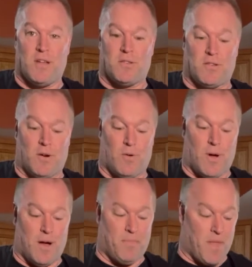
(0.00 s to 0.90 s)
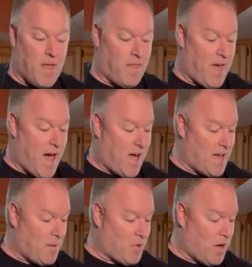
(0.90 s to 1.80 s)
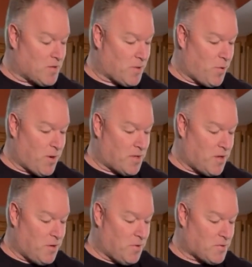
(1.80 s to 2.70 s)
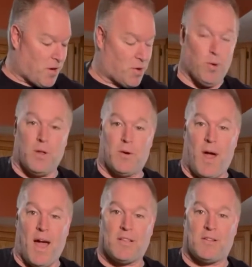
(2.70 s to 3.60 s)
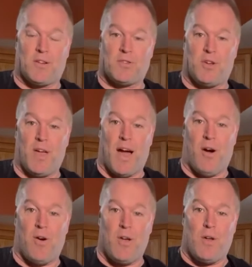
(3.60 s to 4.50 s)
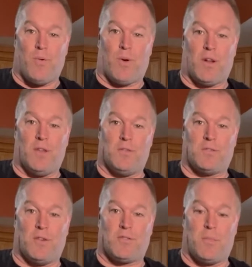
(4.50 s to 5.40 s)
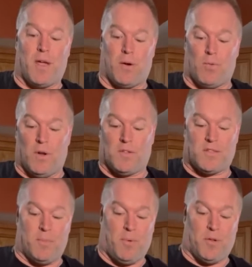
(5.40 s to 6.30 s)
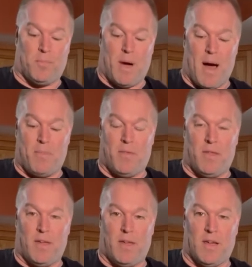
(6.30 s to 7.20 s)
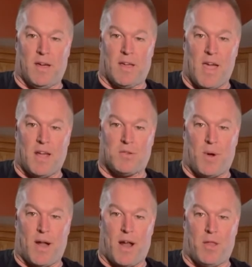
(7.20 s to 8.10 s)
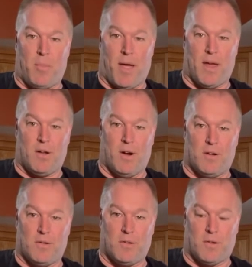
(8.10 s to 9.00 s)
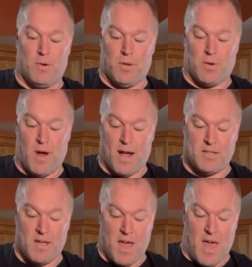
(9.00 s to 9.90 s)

So that, and I'm also going to use our cooling racks, and I'll show you how we're going to use those to make it real simple to pop the cakes right out of the pan onto the cooling racks.